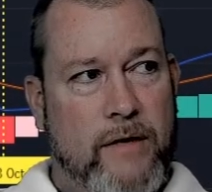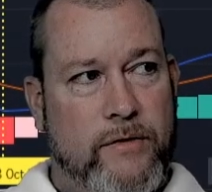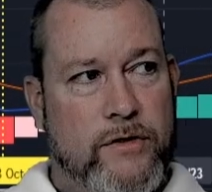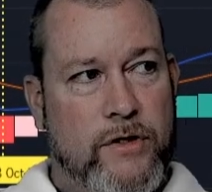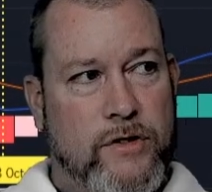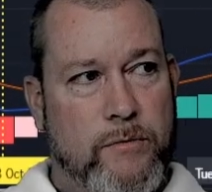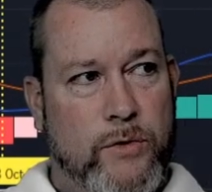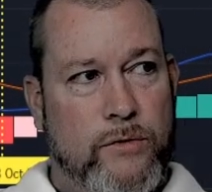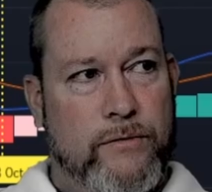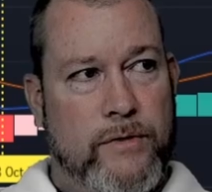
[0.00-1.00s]
after such a
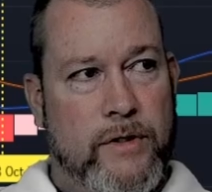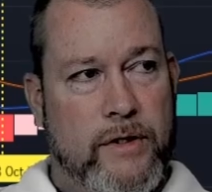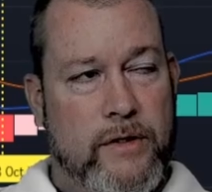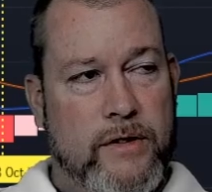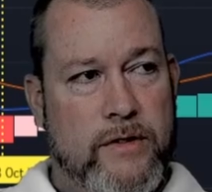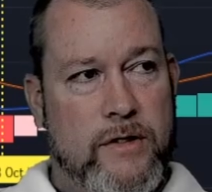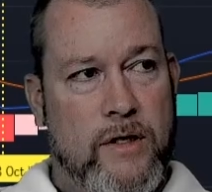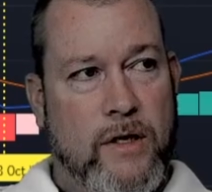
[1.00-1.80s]
move like this.